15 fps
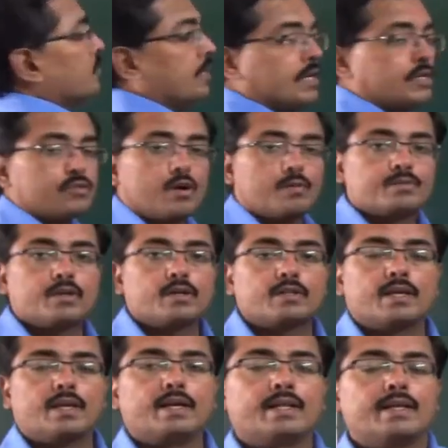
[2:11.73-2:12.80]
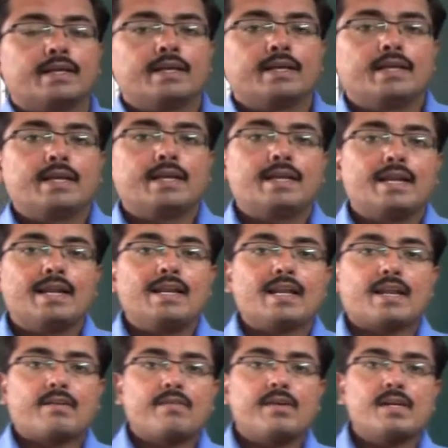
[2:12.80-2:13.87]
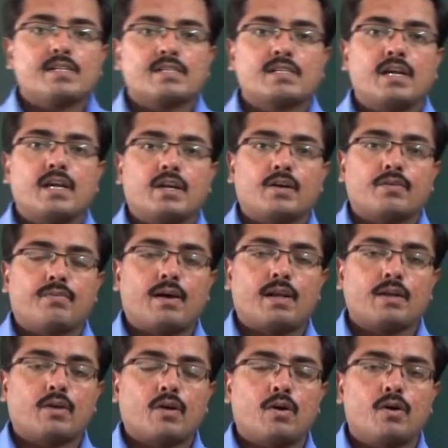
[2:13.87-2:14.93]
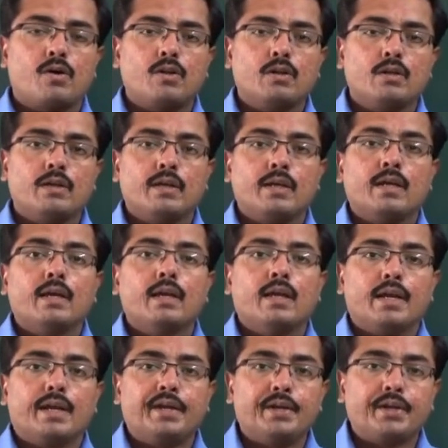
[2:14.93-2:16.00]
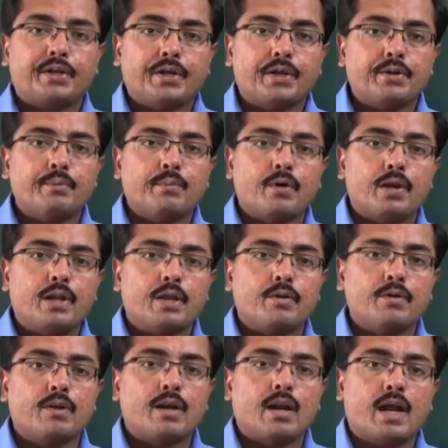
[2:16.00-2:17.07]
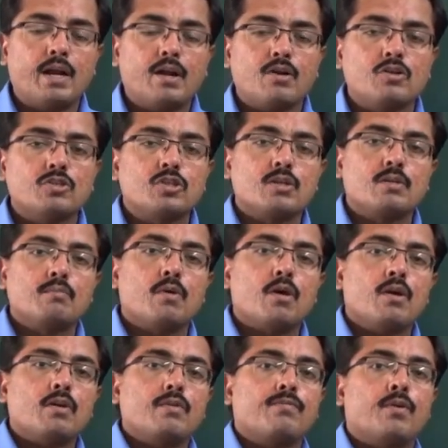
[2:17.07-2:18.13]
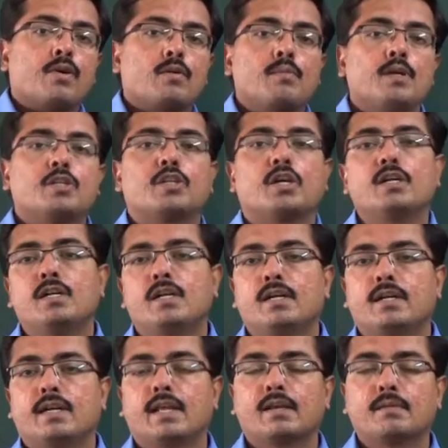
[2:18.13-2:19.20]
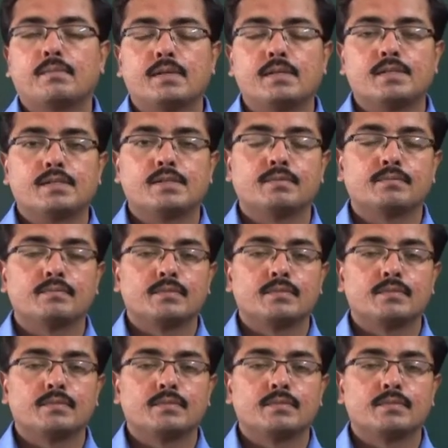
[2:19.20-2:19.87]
it is observed that in a liquid state of alcohol, intermolecular hydrogen bond formation take place,